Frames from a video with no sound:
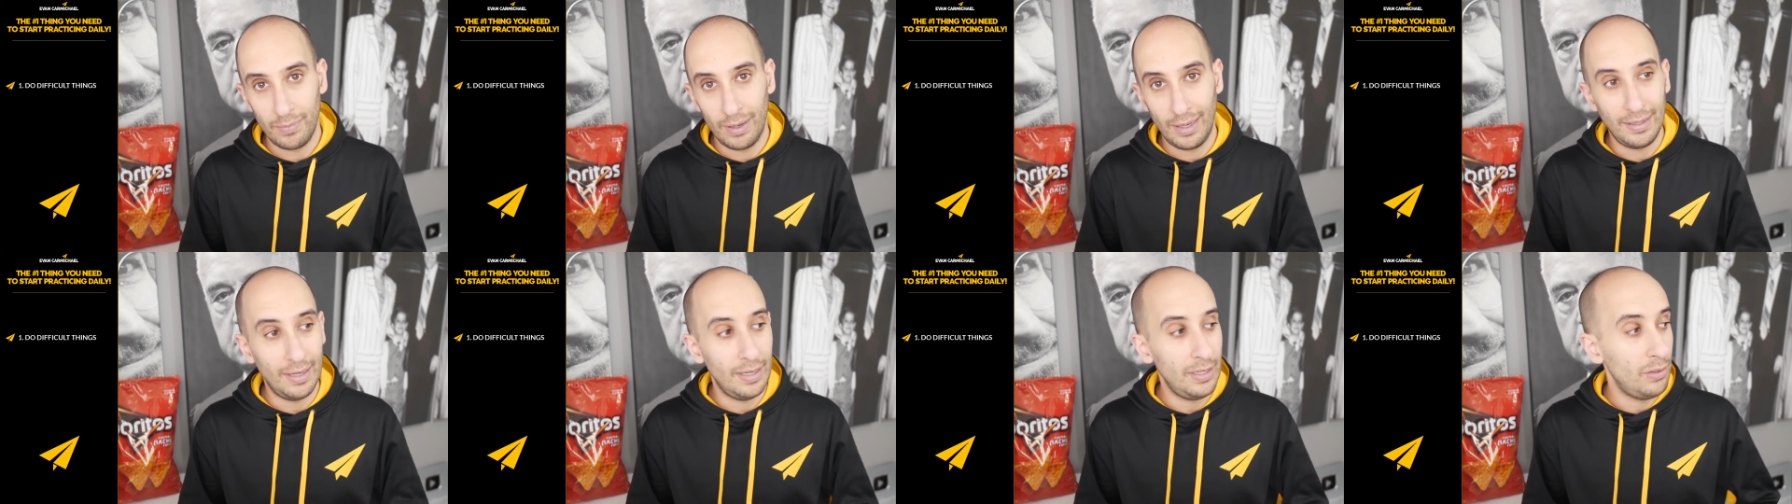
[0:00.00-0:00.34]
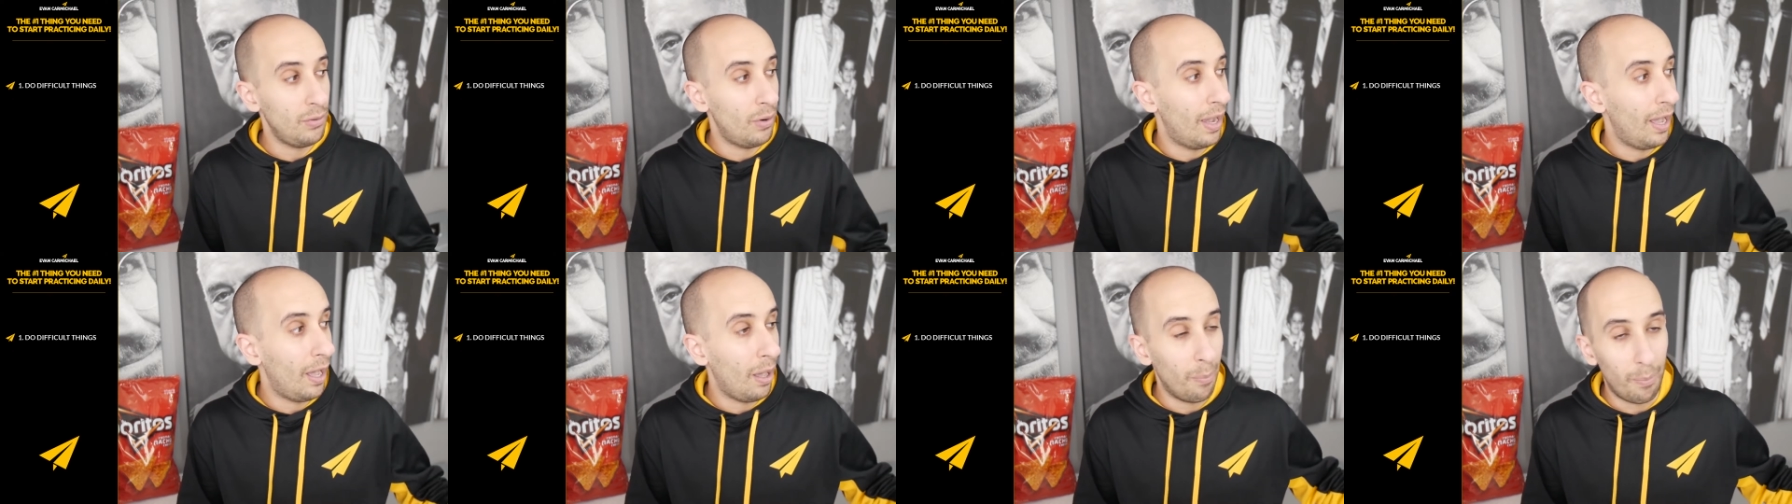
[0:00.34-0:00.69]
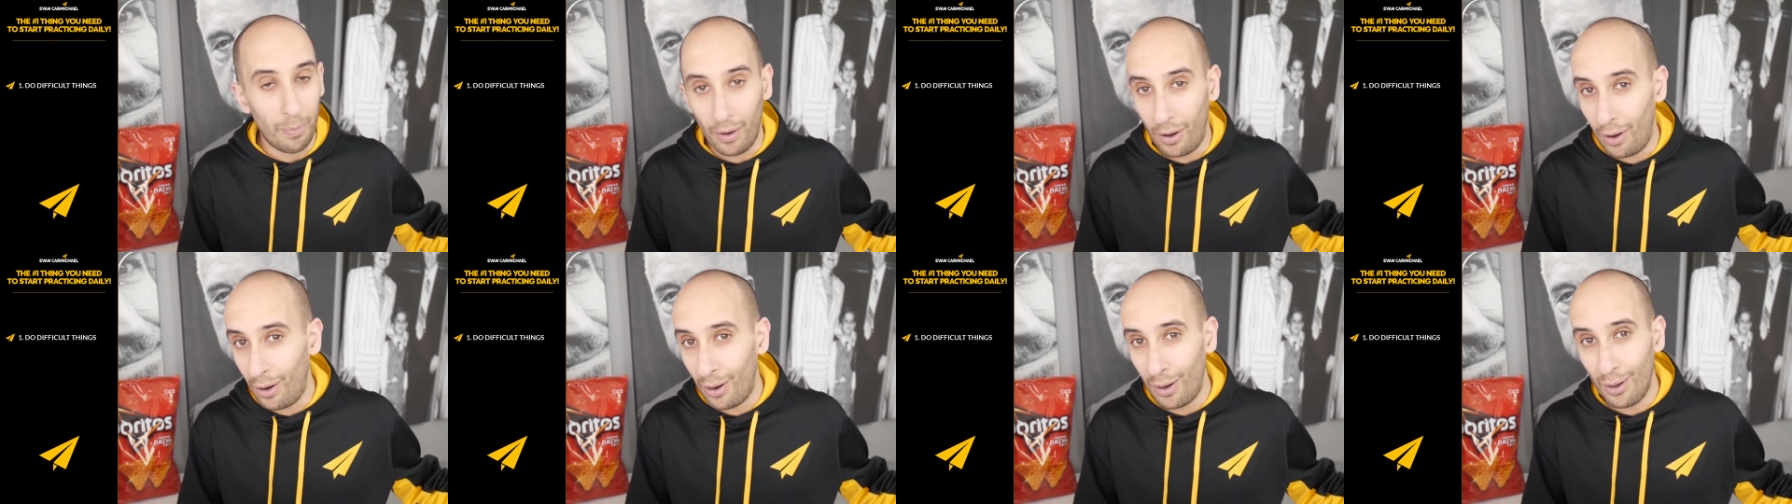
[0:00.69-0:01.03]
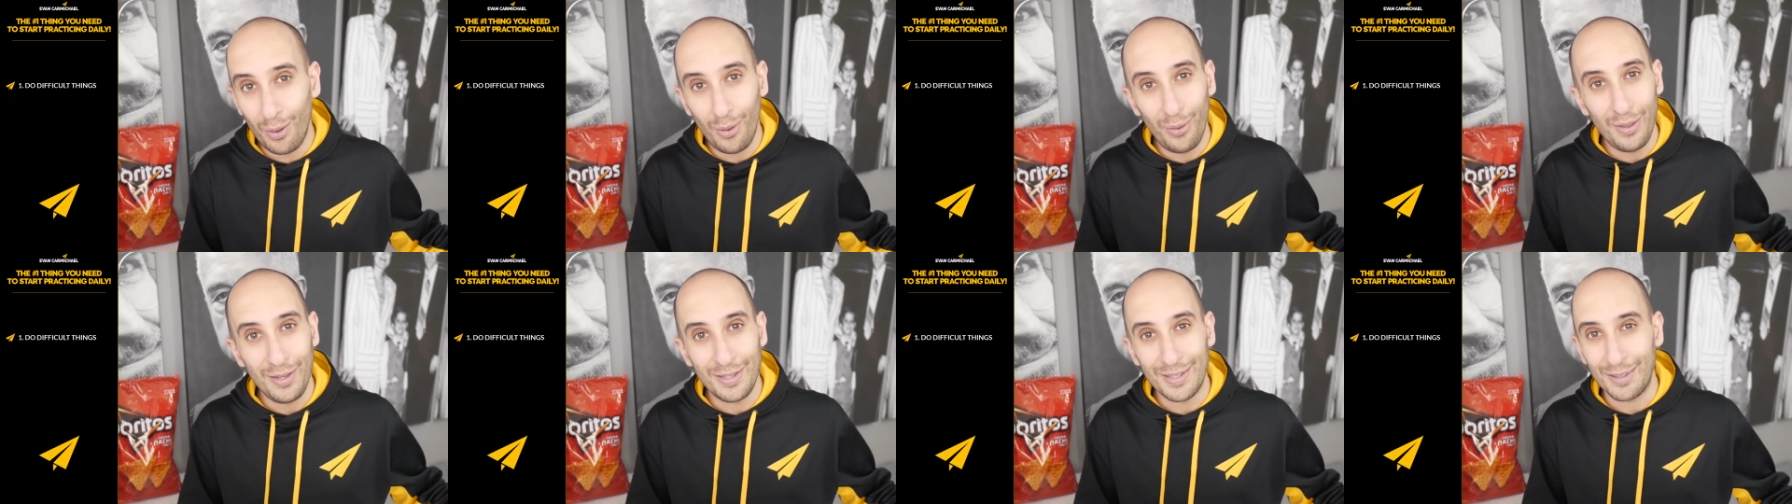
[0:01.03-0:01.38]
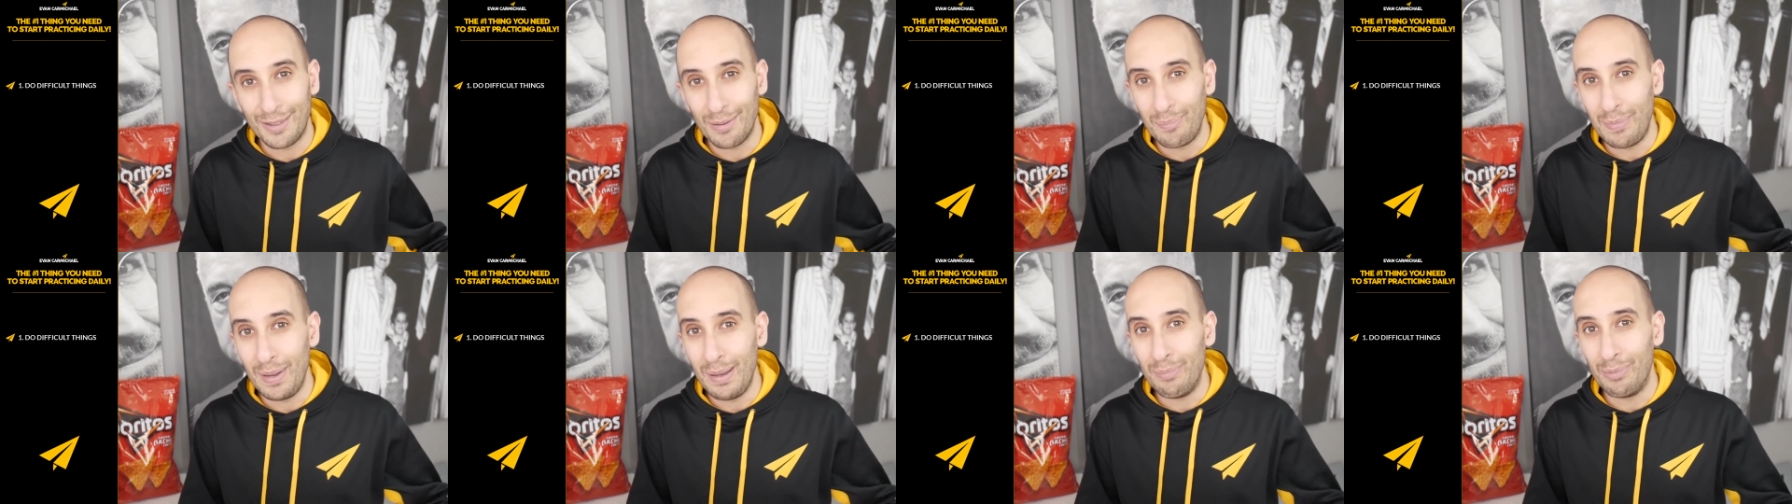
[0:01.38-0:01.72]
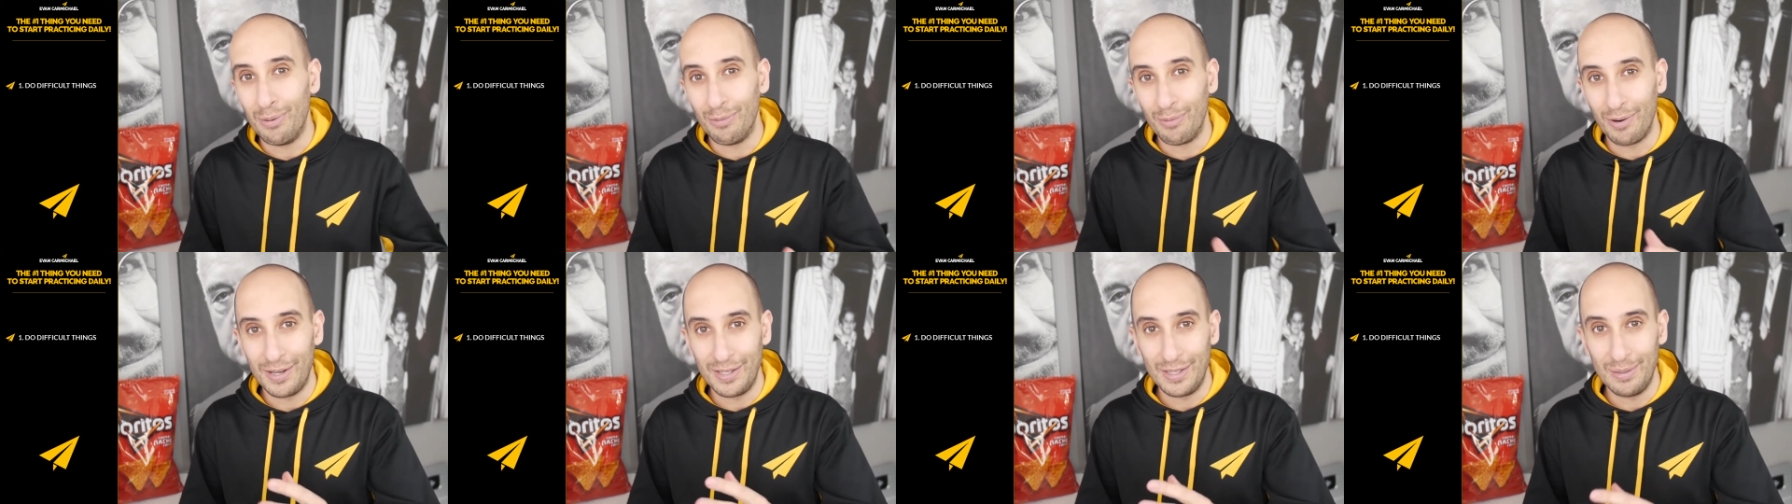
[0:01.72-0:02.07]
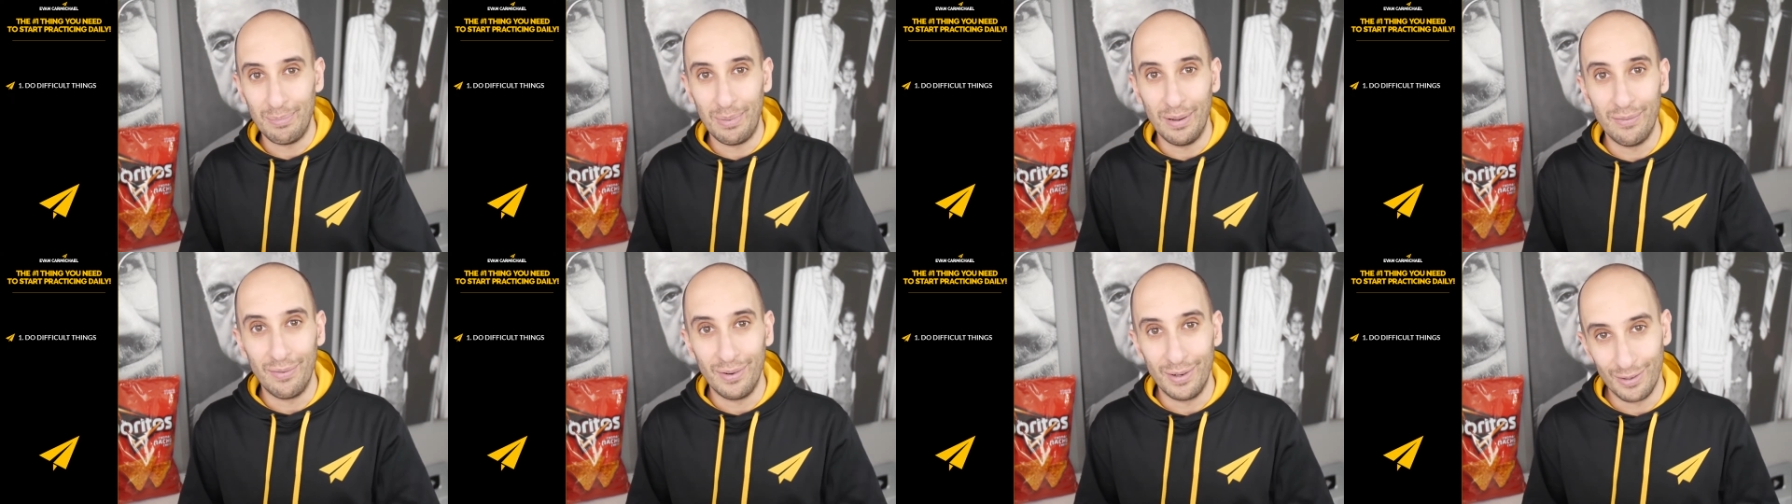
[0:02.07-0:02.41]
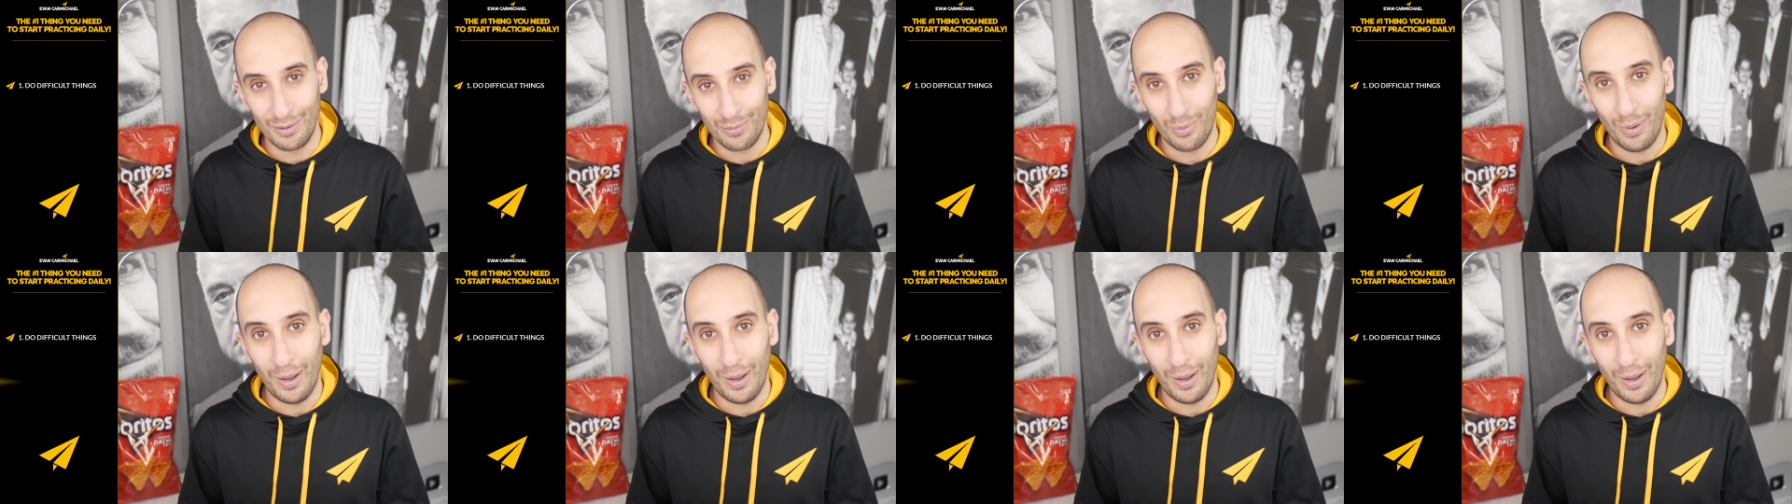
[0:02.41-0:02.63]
And then you help all these other people rise above it as